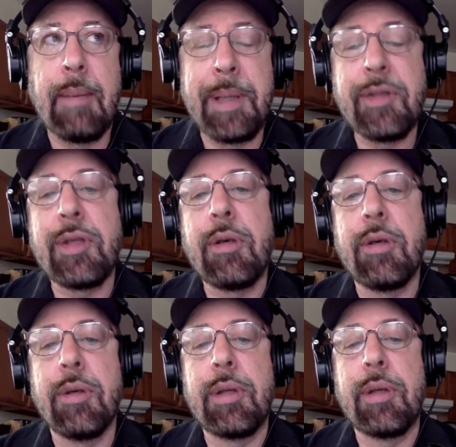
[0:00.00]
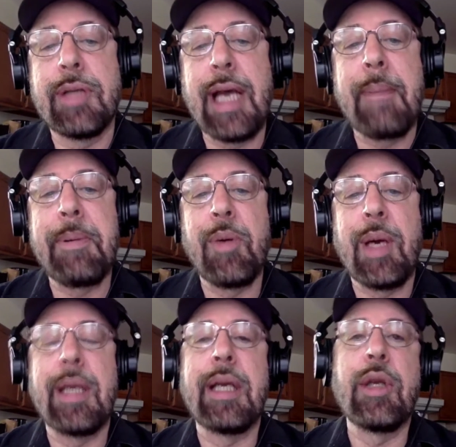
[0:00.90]
a business owner who knows
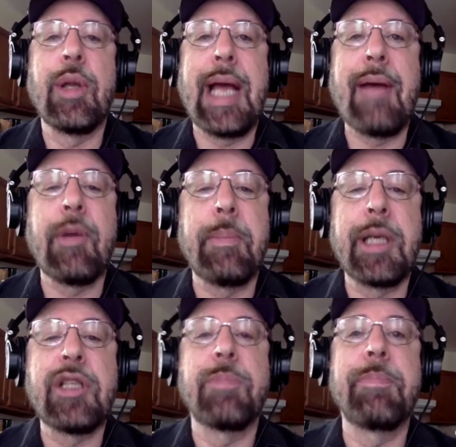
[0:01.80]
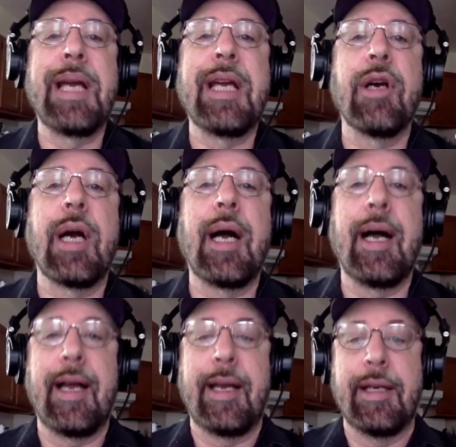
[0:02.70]
copywriting, you'll have a much better
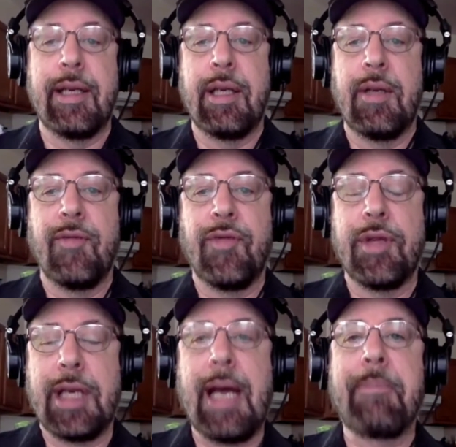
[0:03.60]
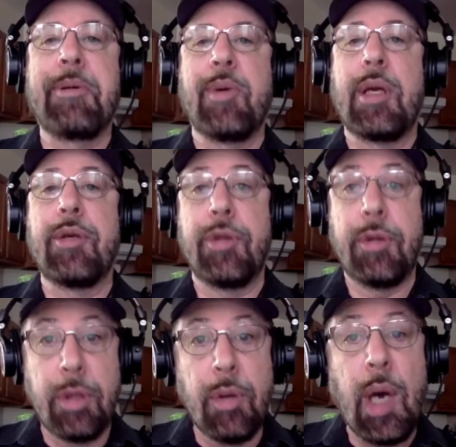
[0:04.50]
eye for the copywriters
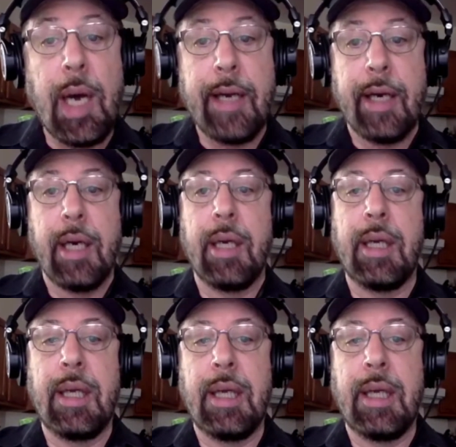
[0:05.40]
you do hire.